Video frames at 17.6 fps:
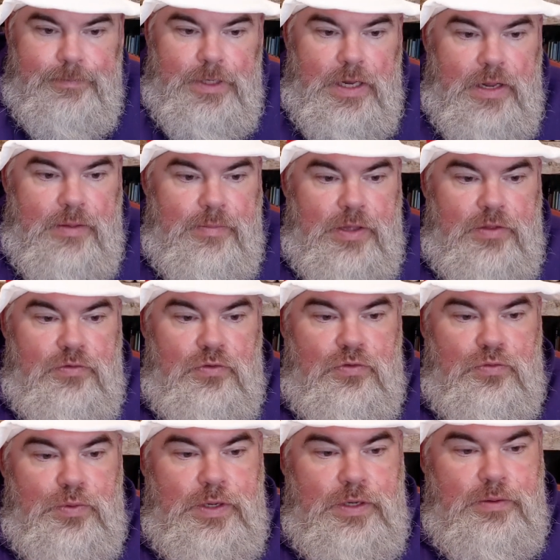I need my
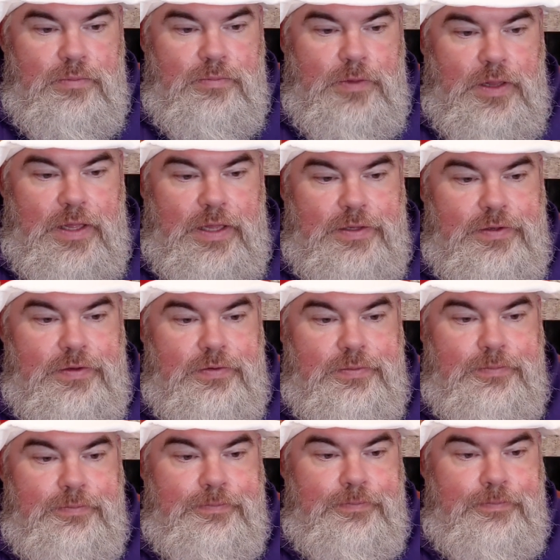Seuss reading glasses.
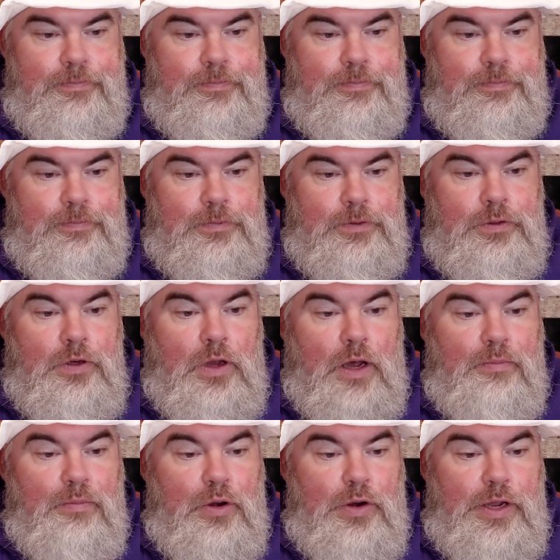
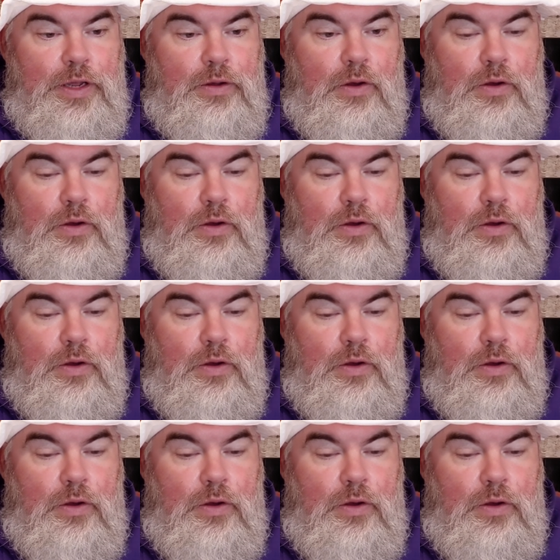Not blurry.